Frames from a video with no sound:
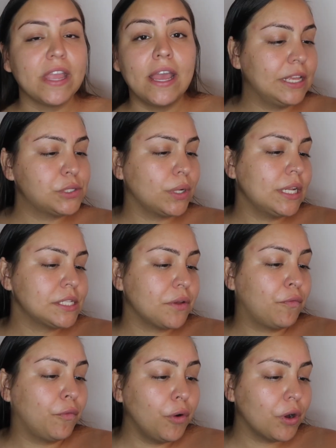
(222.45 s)
This one is
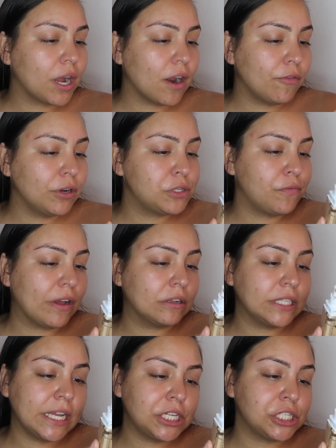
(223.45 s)
a full coverage
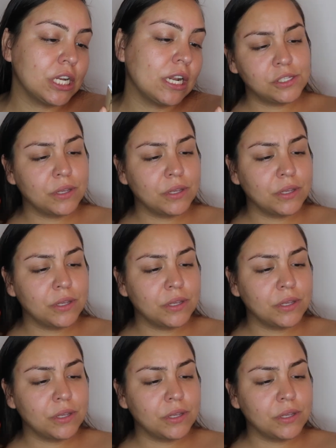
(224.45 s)
foundation.